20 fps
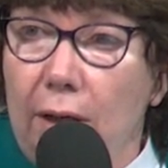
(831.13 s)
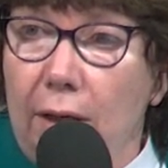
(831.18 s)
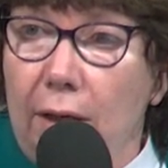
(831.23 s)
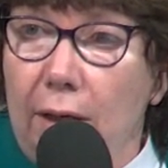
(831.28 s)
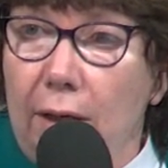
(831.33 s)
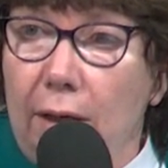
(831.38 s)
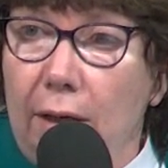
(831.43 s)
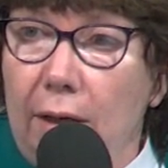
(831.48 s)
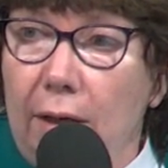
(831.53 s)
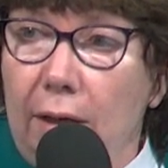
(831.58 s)

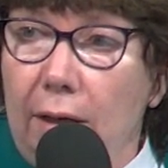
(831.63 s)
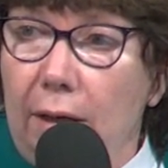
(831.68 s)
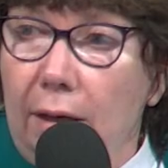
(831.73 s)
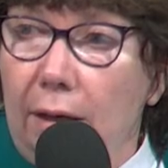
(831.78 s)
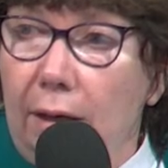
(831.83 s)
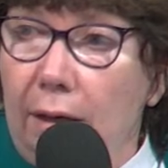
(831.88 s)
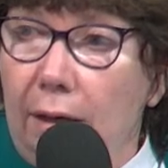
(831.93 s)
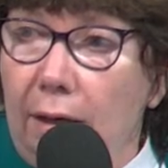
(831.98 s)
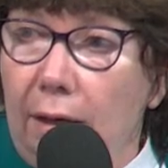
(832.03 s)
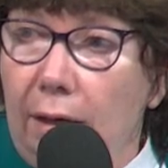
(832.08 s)

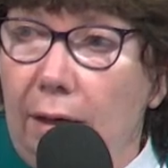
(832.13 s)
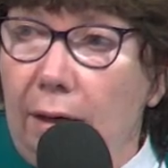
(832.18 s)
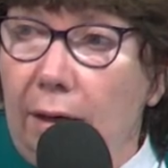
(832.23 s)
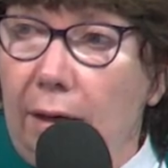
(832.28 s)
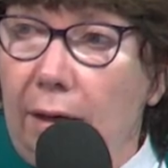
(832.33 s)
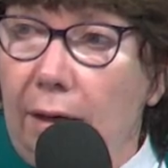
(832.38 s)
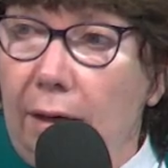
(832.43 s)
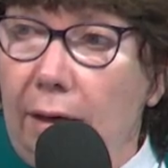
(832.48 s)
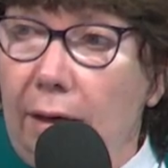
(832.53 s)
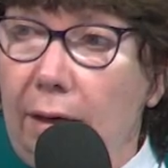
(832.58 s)

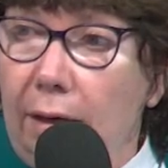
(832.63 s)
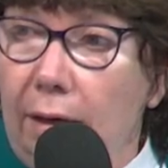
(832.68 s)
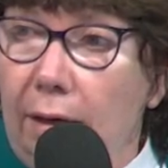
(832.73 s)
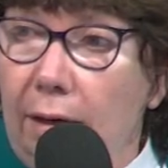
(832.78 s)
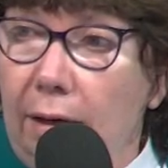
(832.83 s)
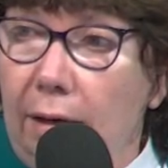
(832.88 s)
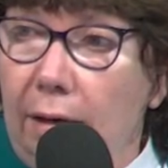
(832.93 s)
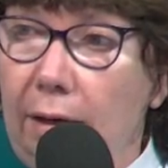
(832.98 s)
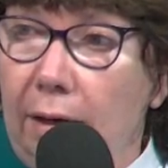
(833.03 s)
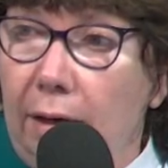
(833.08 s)

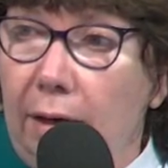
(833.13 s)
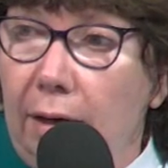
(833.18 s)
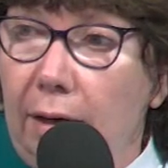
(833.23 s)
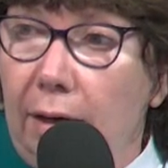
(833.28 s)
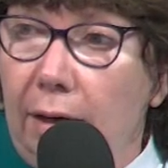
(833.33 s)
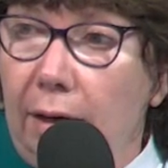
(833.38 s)
(silence)